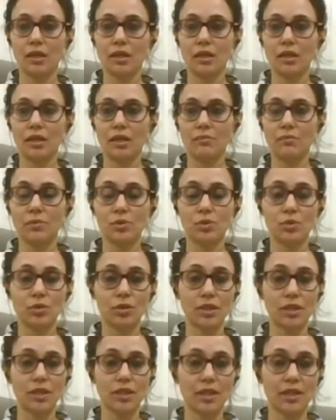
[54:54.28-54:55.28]
I'm
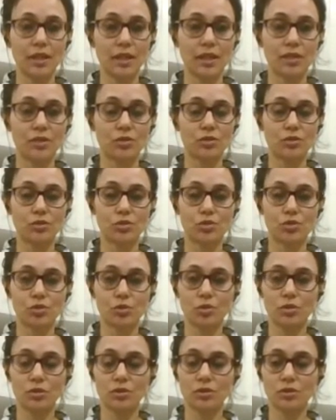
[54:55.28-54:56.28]
sorry I had to
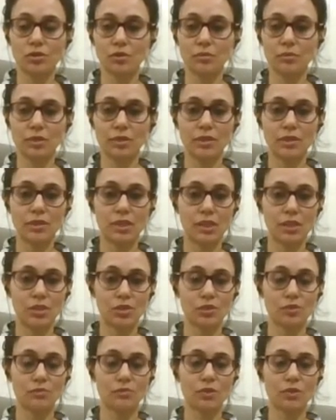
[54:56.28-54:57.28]
shorten the
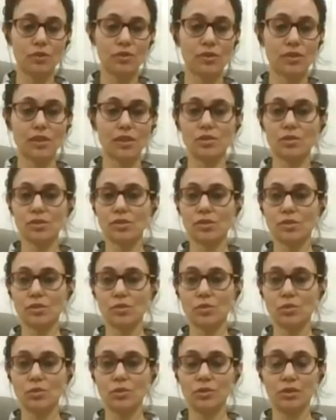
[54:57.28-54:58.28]
meditation because I just
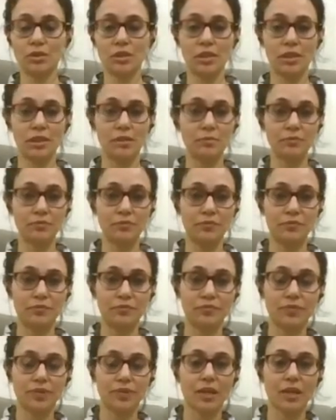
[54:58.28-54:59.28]
saw the time.
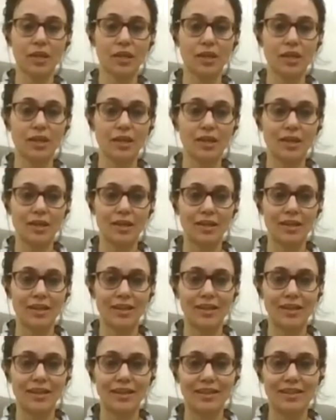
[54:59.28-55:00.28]

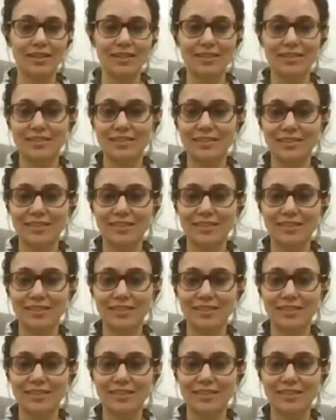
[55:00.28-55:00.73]
And